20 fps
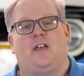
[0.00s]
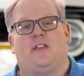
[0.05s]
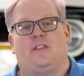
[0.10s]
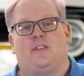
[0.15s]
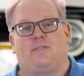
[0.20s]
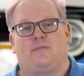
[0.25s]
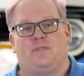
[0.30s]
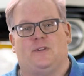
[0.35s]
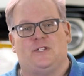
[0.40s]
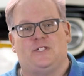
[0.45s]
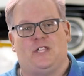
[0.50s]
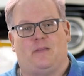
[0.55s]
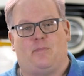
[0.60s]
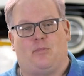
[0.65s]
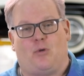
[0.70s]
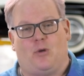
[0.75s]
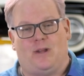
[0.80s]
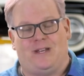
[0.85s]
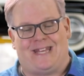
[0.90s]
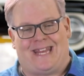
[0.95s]
the freezing
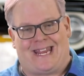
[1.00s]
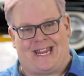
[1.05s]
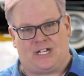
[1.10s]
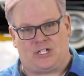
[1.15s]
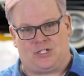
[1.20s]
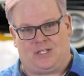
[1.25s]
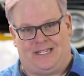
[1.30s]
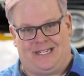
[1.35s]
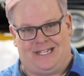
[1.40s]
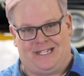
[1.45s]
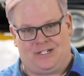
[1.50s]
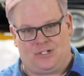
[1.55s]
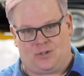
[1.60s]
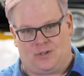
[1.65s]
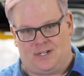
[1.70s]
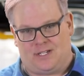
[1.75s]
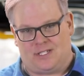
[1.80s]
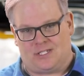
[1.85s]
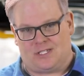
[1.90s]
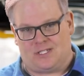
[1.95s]
point actually
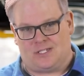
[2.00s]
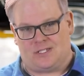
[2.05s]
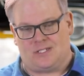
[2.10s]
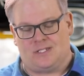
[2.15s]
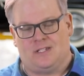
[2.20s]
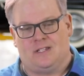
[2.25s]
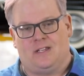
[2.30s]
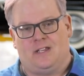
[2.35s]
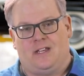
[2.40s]
increases.